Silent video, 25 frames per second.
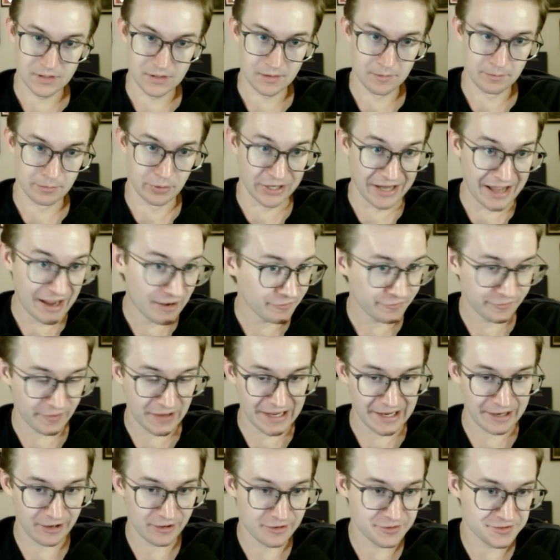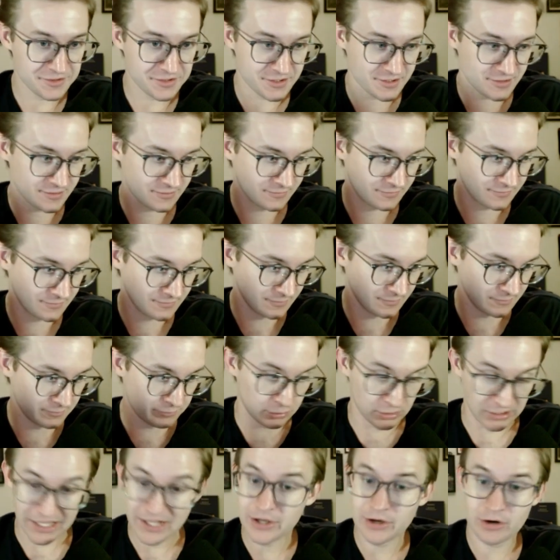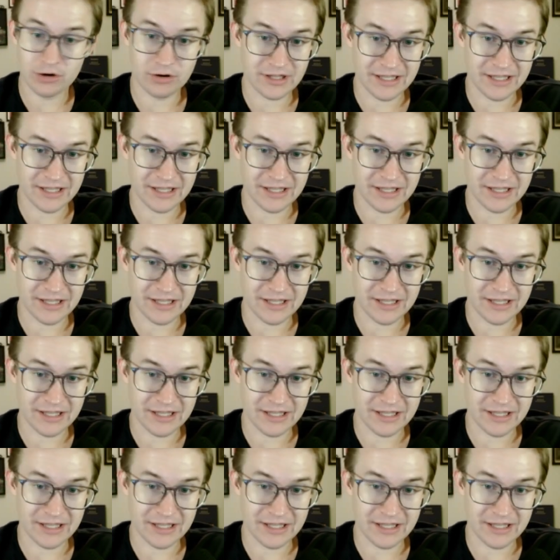put out fires, play your